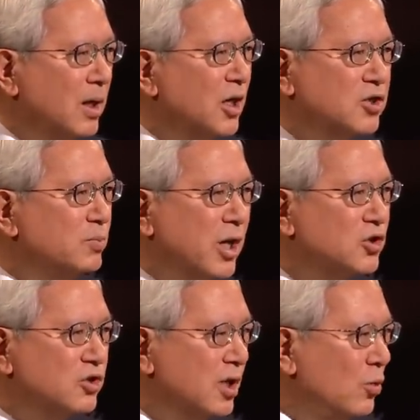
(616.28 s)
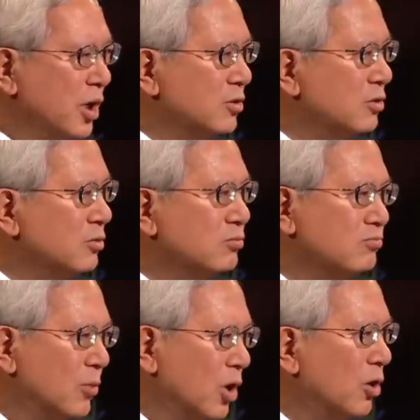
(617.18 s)
Especially when
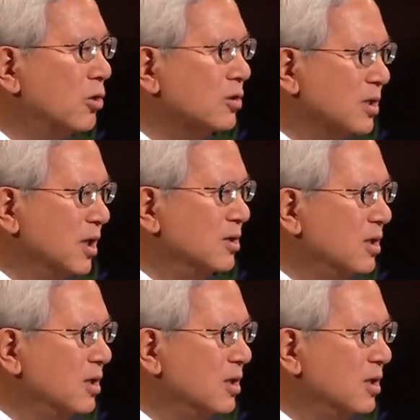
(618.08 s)
hurt and